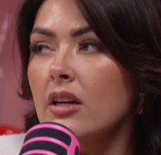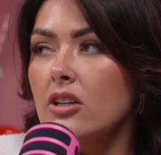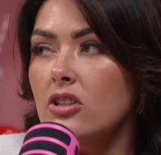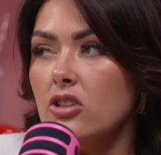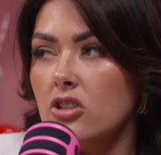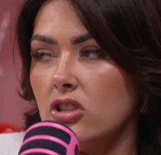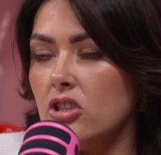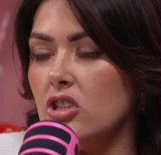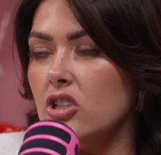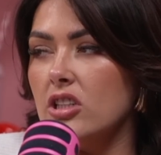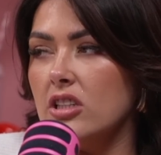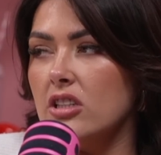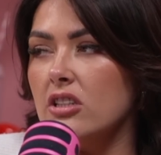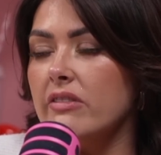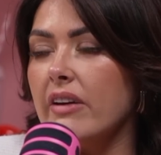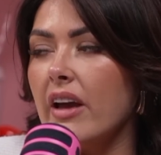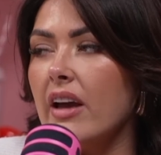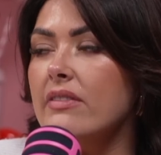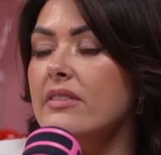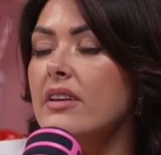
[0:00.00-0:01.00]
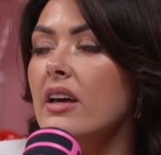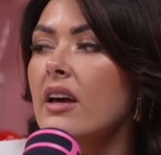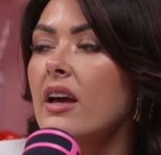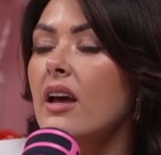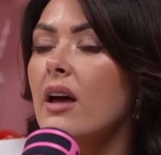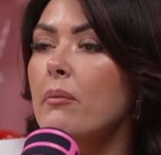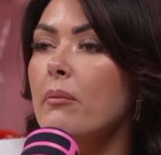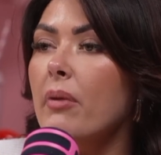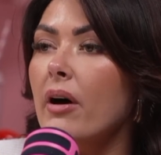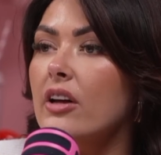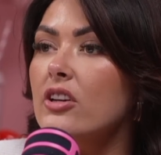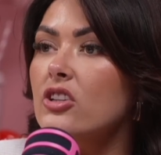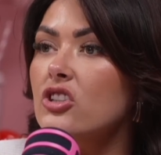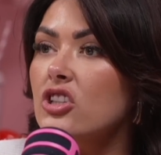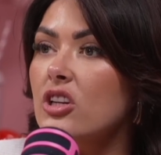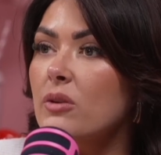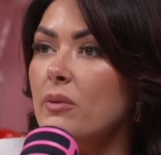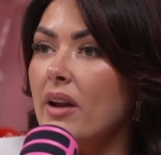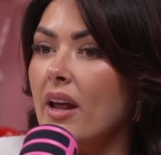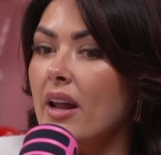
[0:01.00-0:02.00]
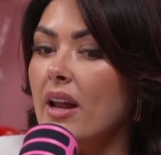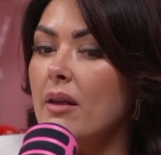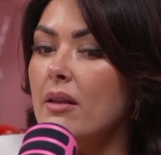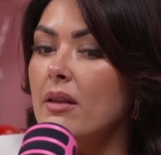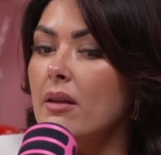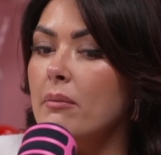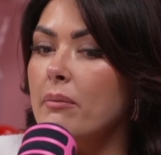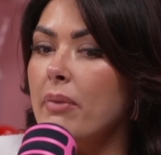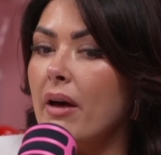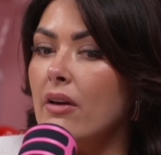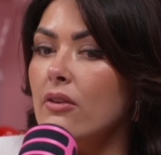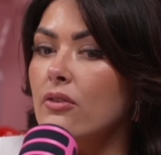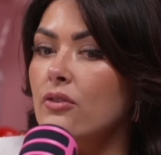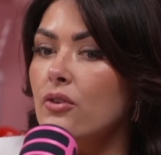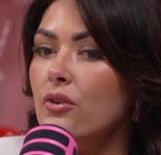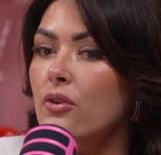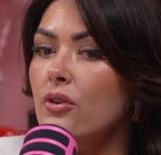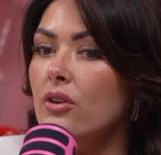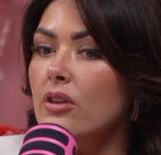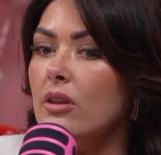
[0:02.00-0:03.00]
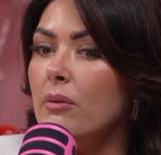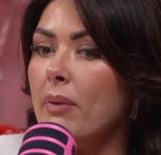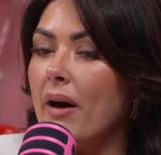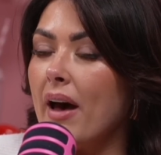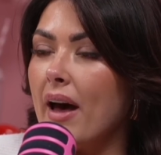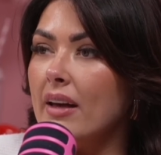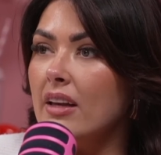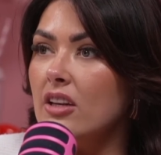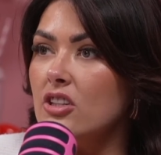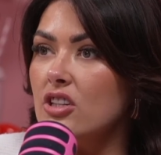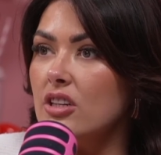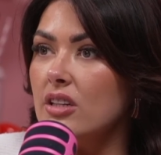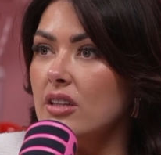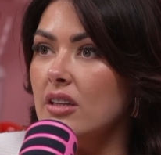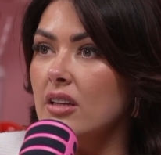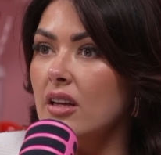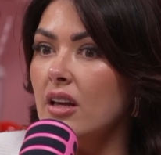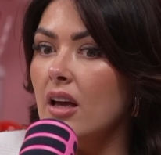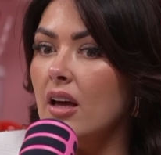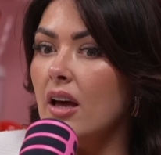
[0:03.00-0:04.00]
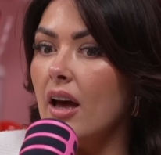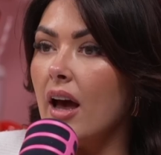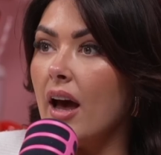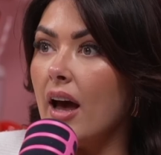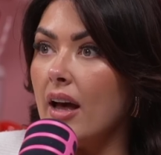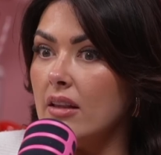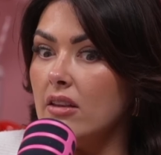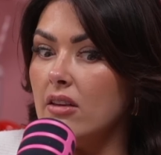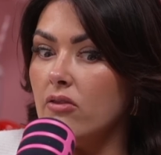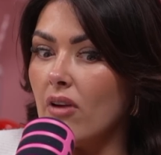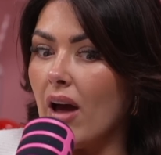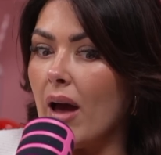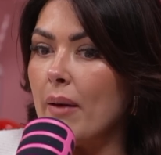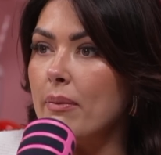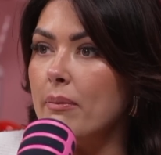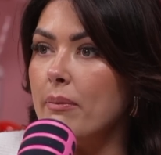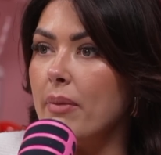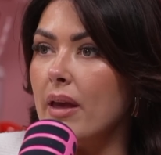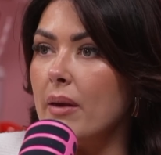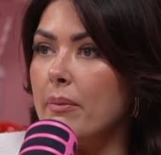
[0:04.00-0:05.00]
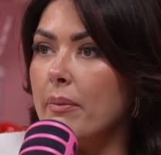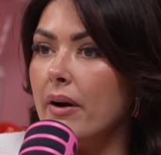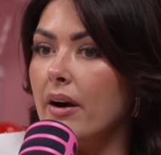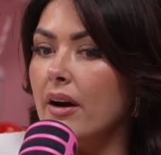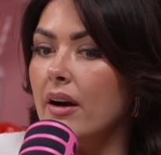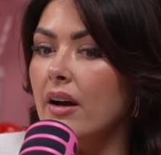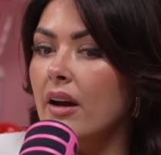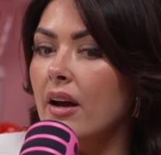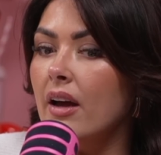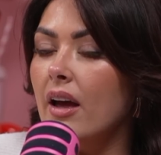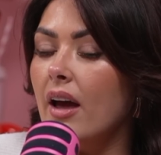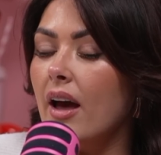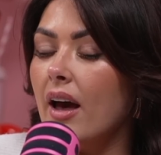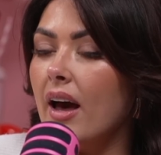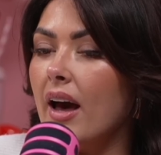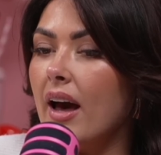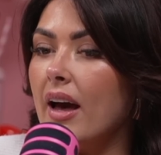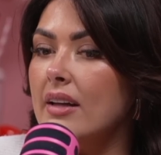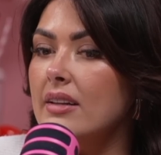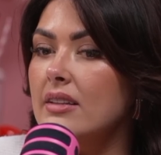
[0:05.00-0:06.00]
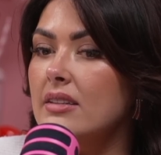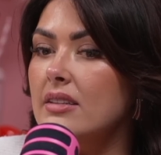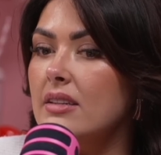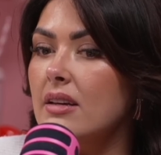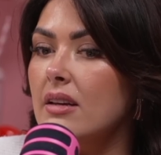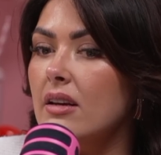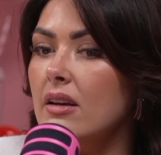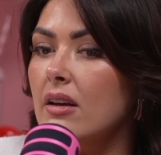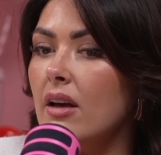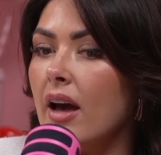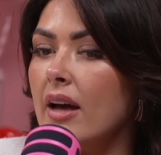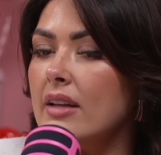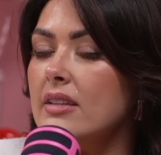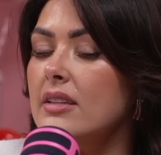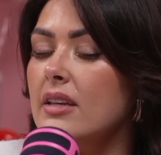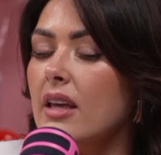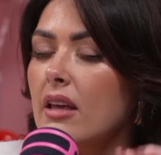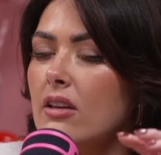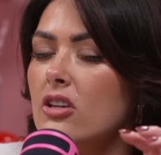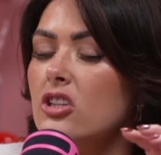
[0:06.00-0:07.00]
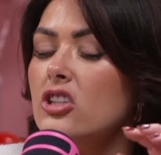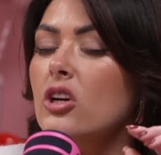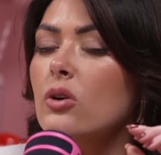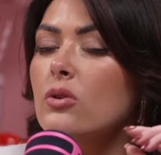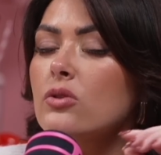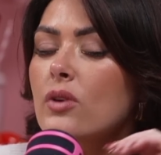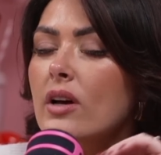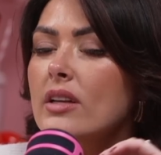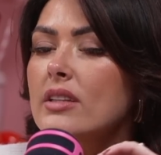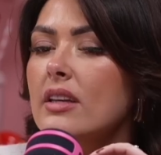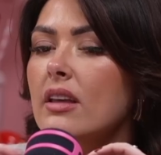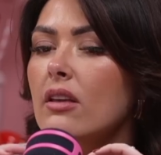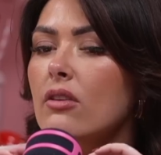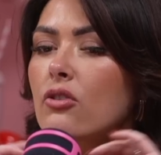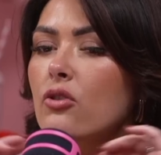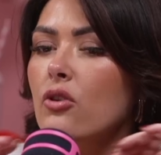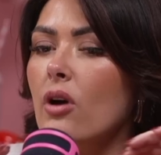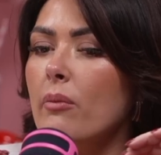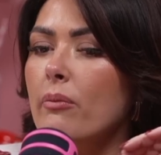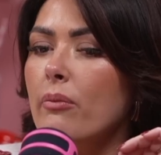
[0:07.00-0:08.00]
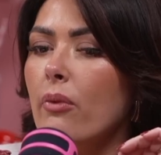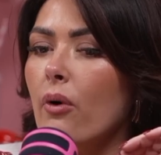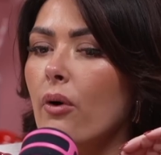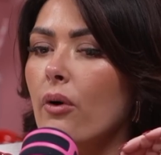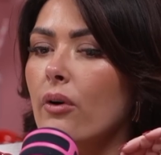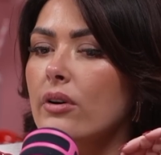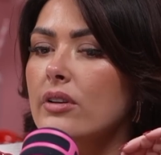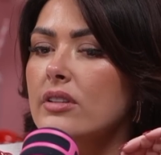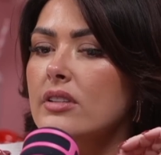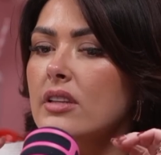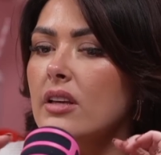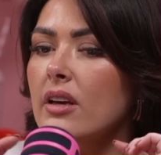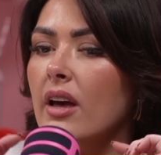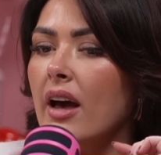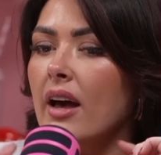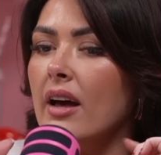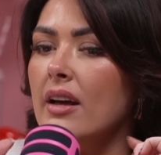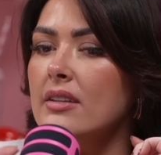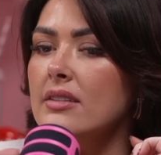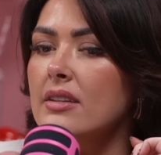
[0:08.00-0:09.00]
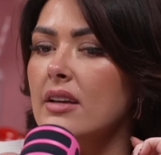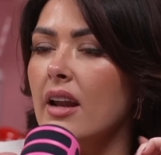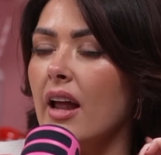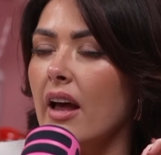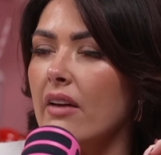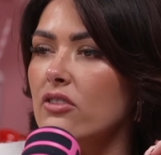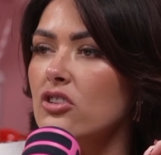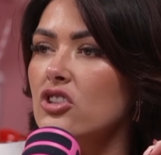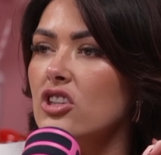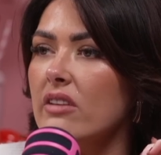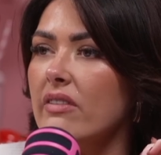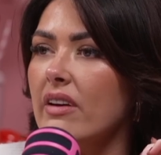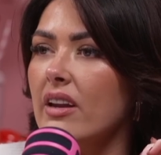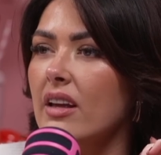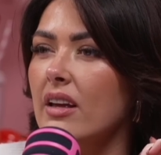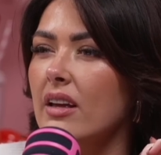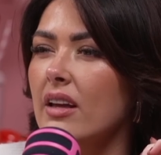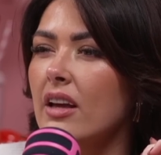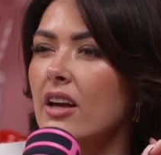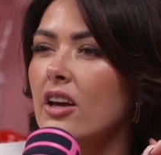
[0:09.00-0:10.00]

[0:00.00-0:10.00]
She survived. but she went in and bit through the packaging and the wrapping paper, and she also had to get through a box that had an aftershave in it.